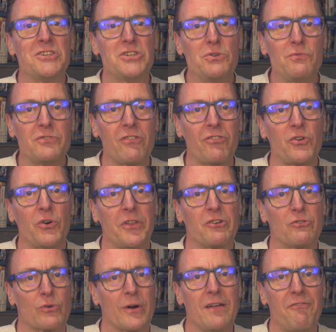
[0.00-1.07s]
you've just got a
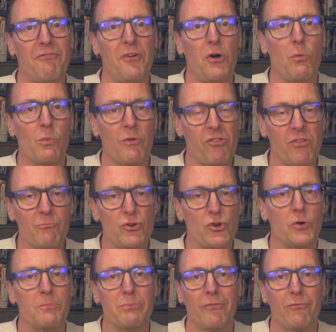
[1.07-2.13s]
great film with some
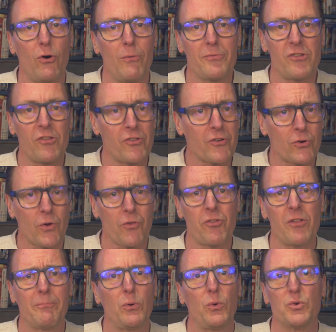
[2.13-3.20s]
good performances across
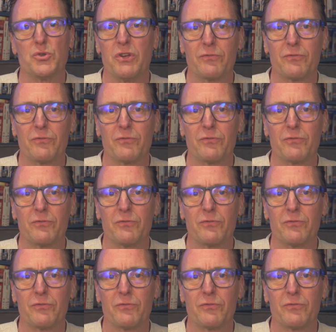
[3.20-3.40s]
the board.